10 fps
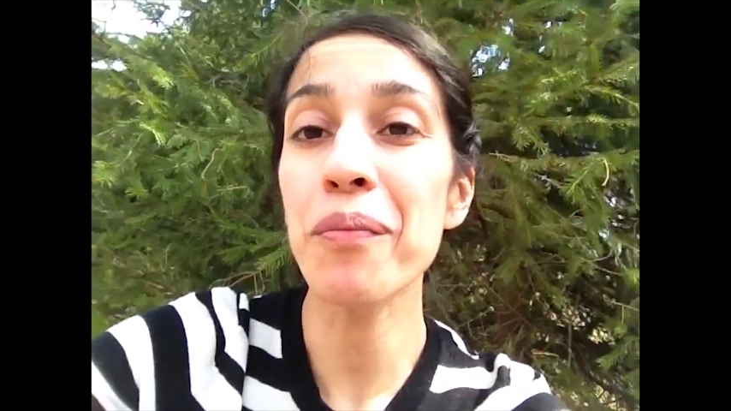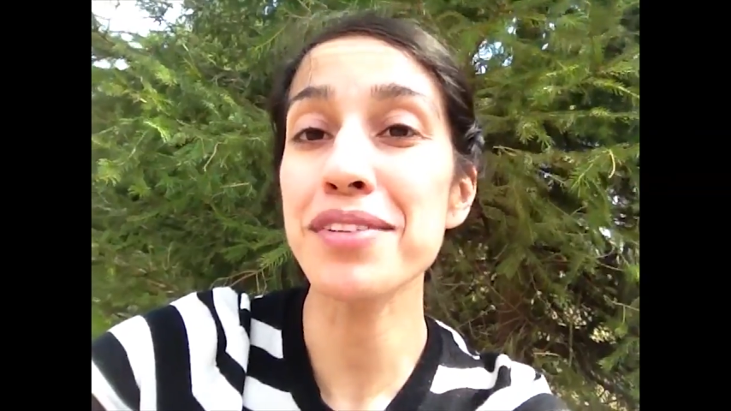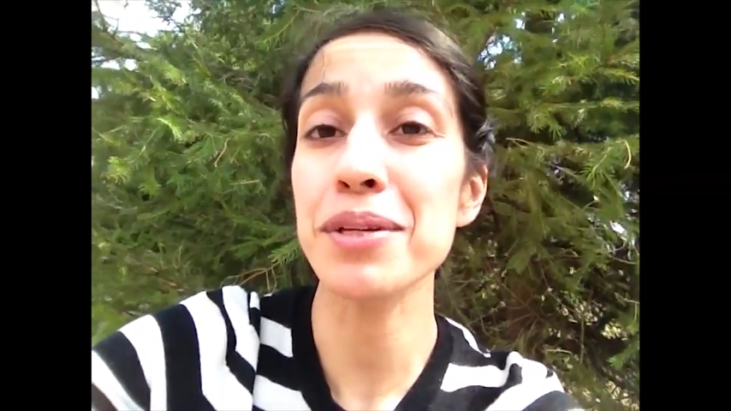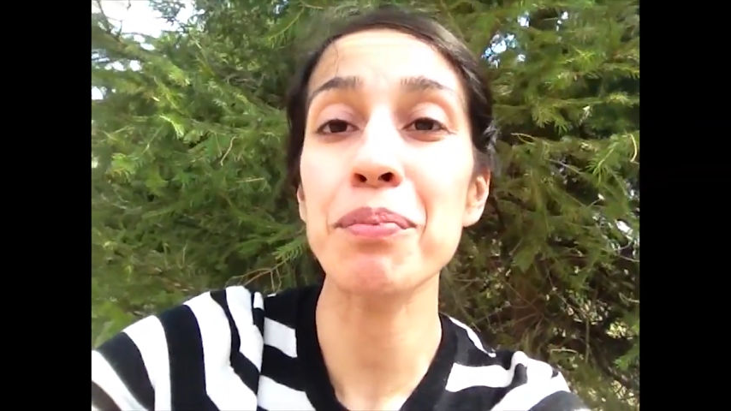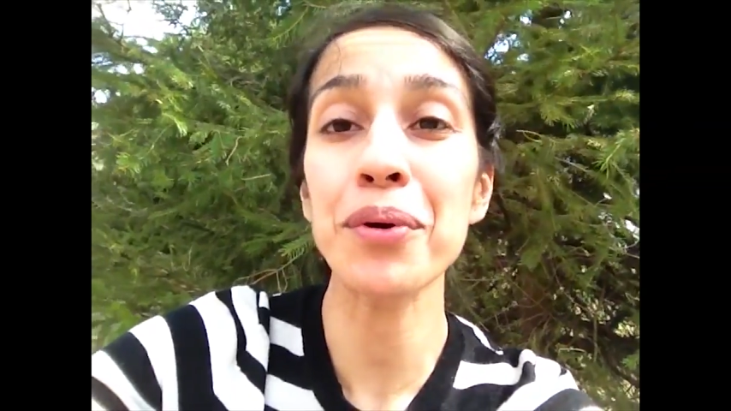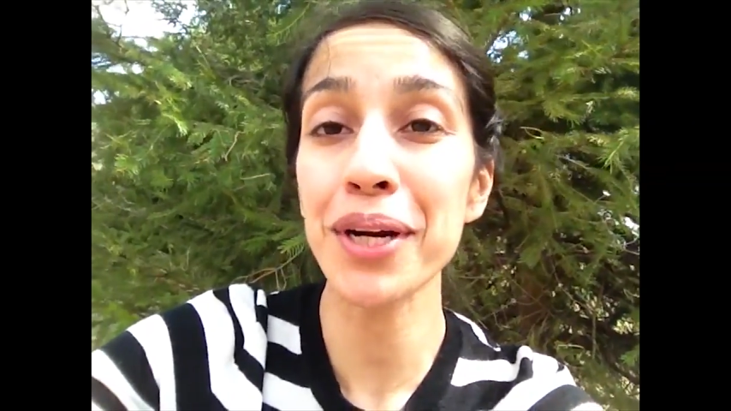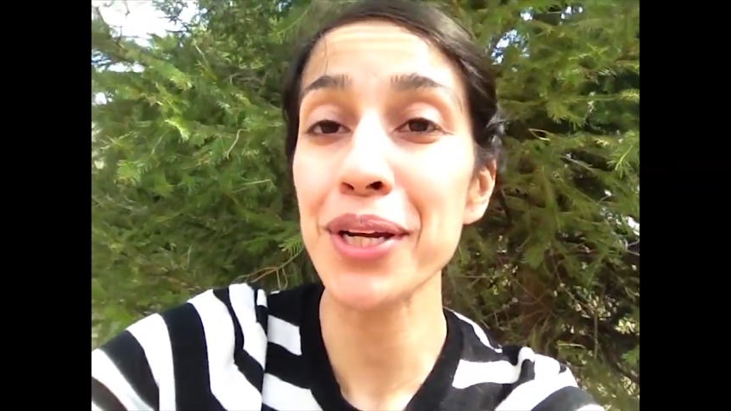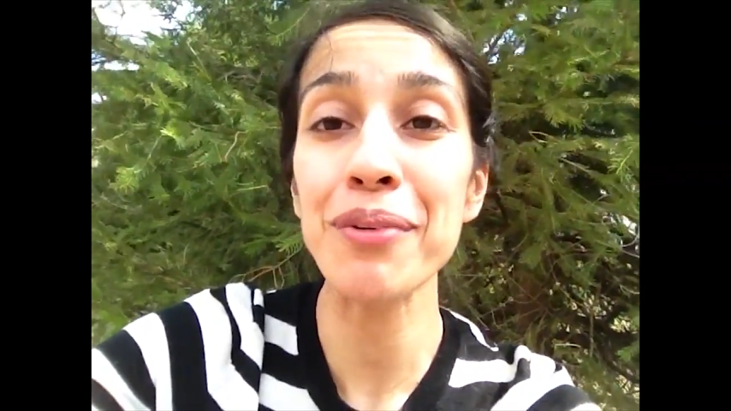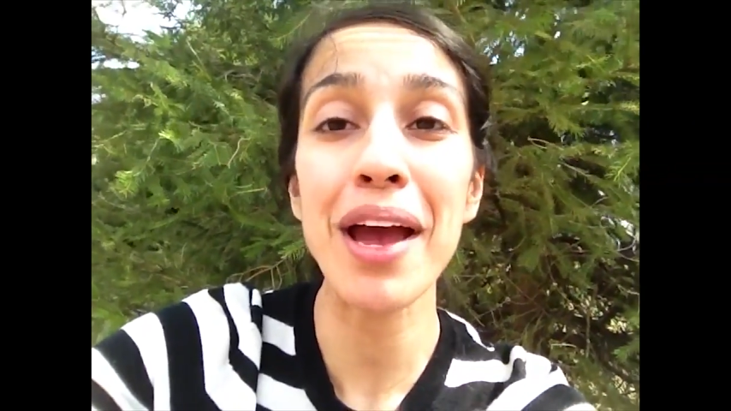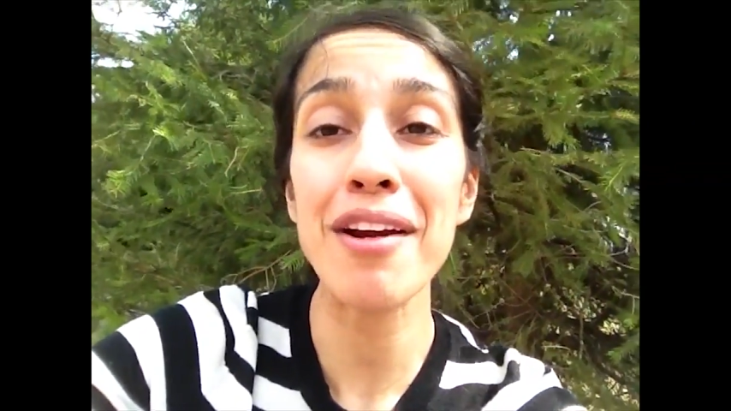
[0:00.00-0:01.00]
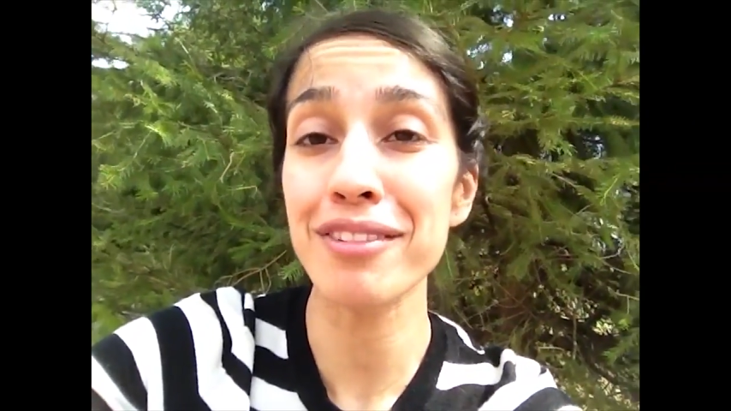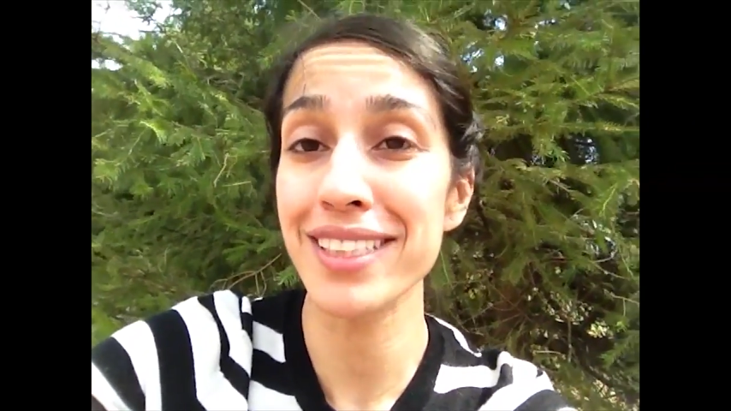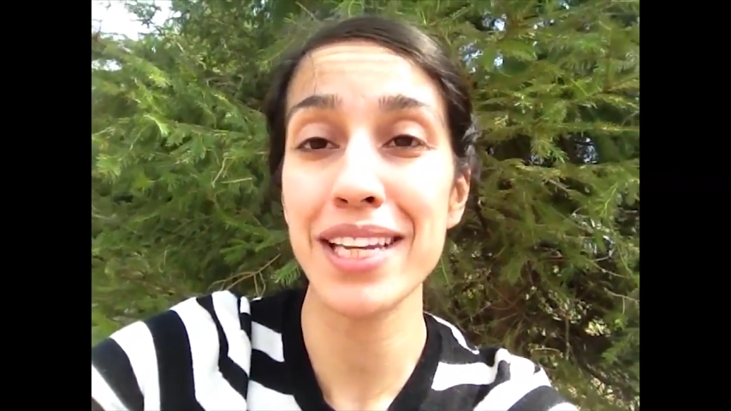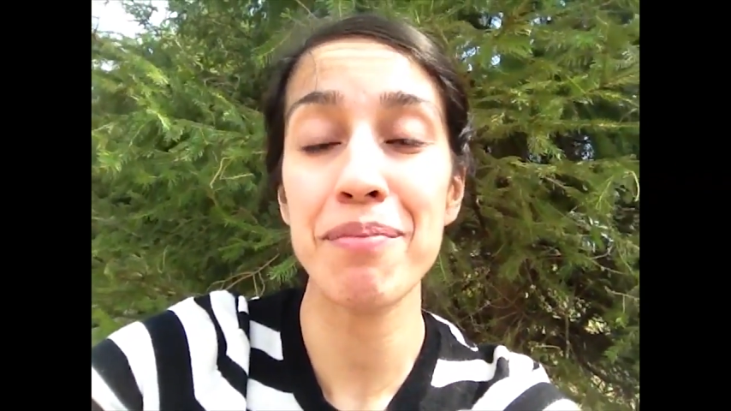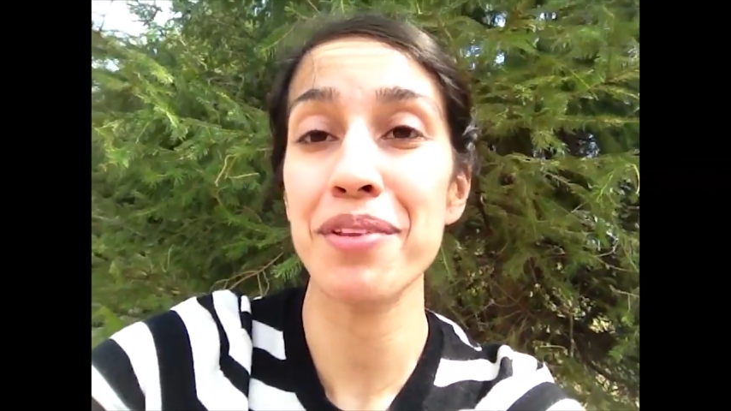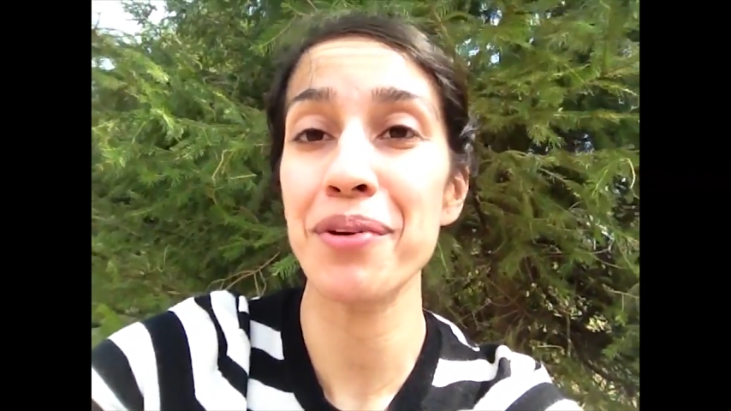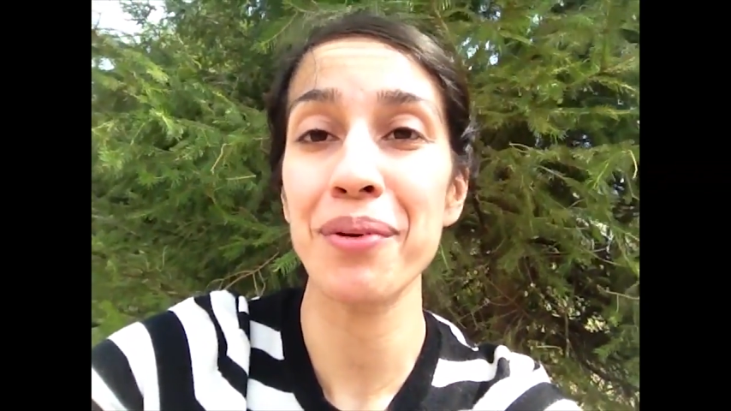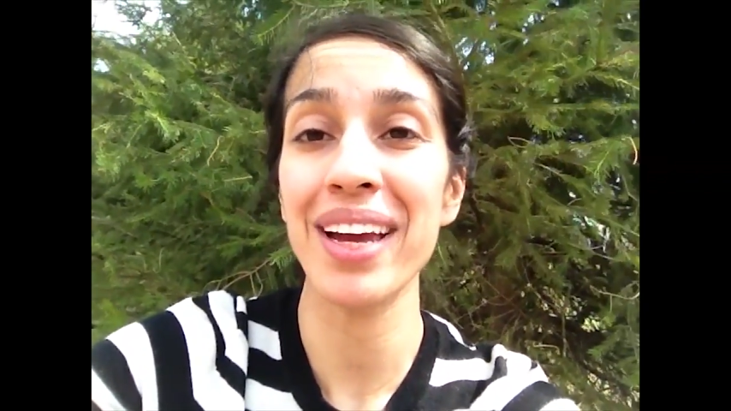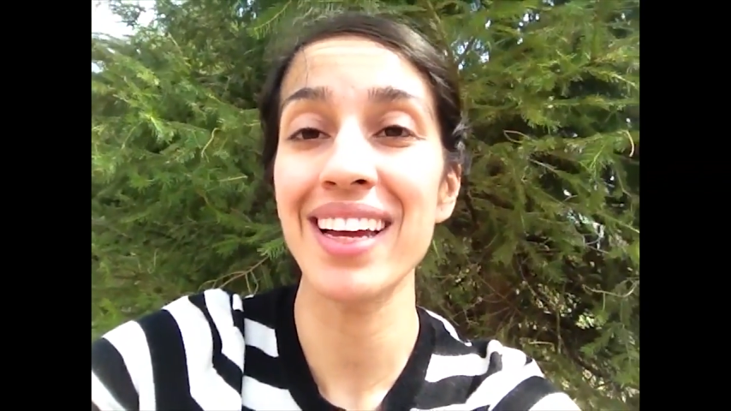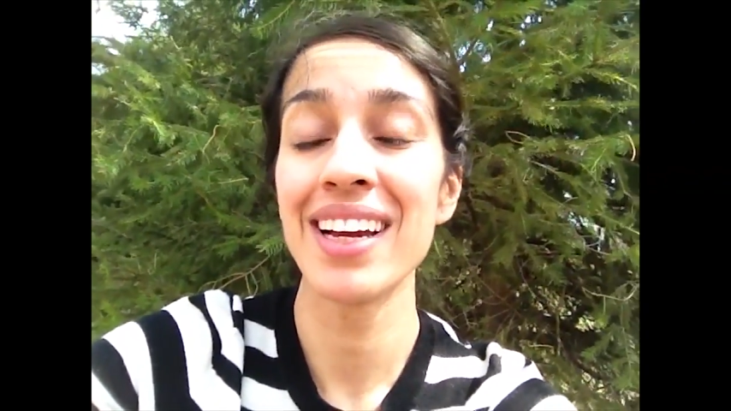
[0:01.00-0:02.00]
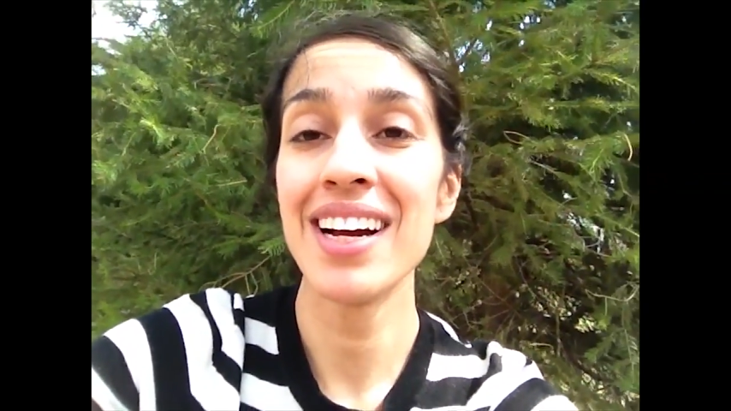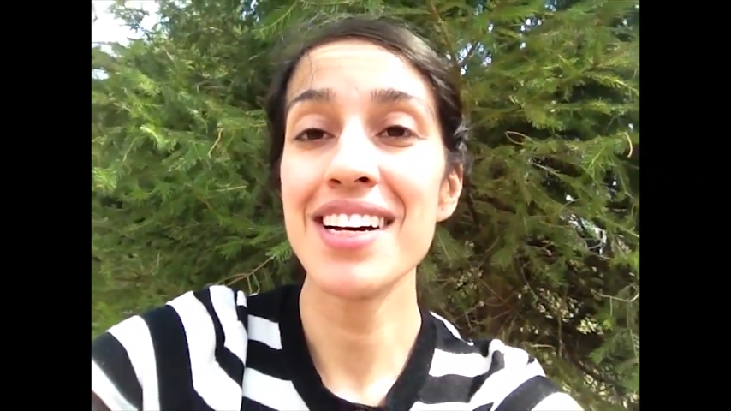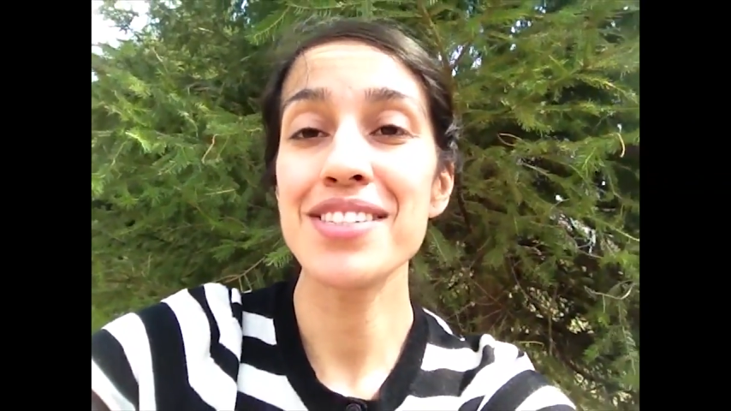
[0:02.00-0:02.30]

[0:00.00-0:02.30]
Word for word: will support you every step of the way.